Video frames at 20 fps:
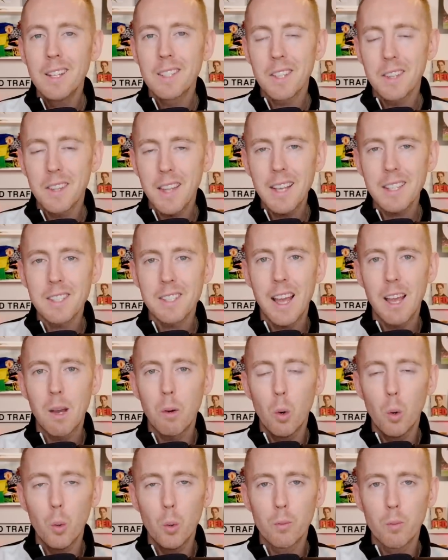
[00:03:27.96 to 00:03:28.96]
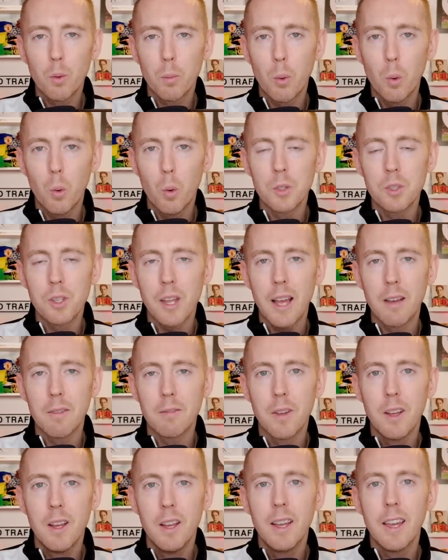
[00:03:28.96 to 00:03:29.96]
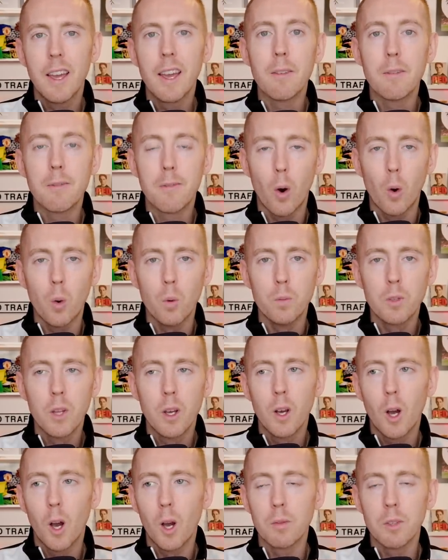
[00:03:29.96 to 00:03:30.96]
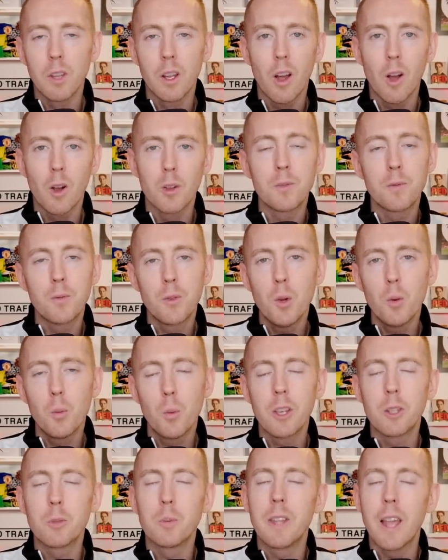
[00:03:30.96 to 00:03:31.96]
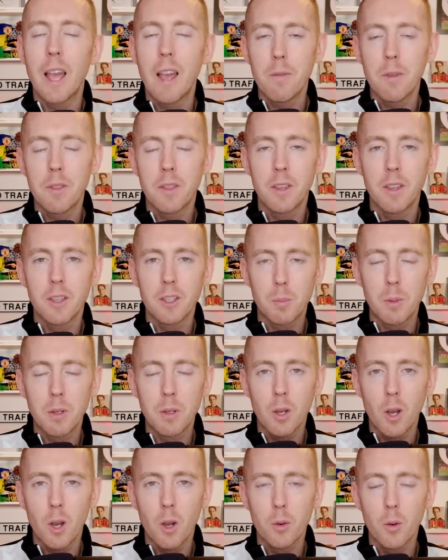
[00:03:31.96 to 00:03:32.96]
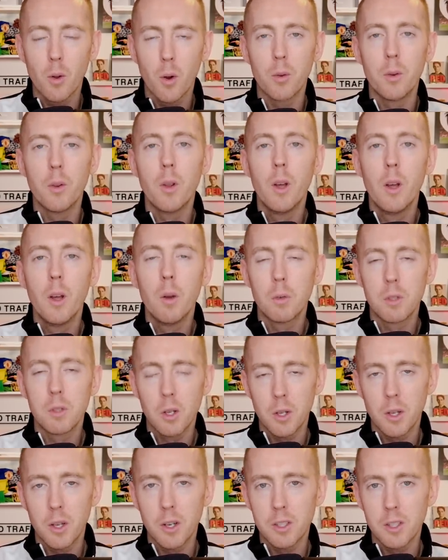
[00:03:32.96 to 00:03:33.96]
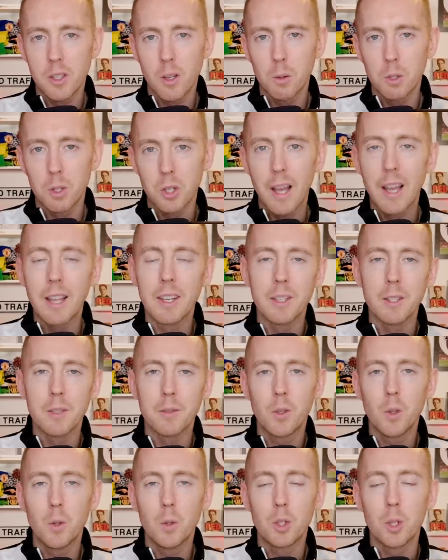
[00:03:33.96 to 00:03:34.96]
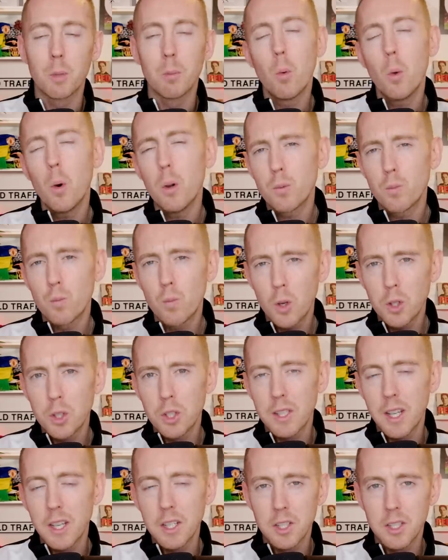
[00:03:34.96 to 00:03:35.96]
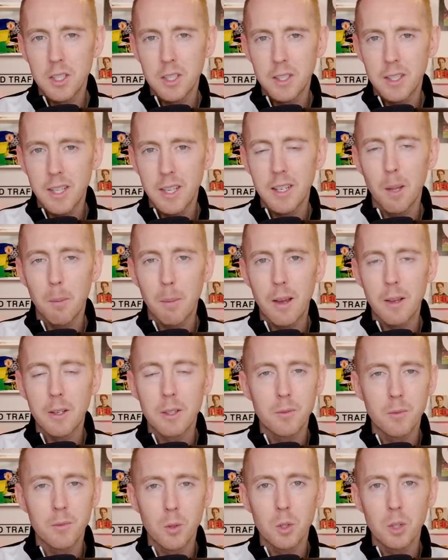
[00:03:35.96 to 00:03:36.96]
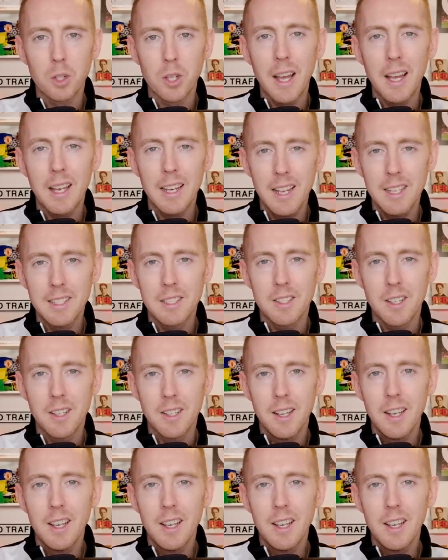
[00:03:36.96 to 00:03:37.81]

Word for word: So that's how all the reports have evolved over the last few weeks with everything that's been going on with Ole Gunnar Solskjaer and his future. But what has Rodgers actually said about his future at Leicester?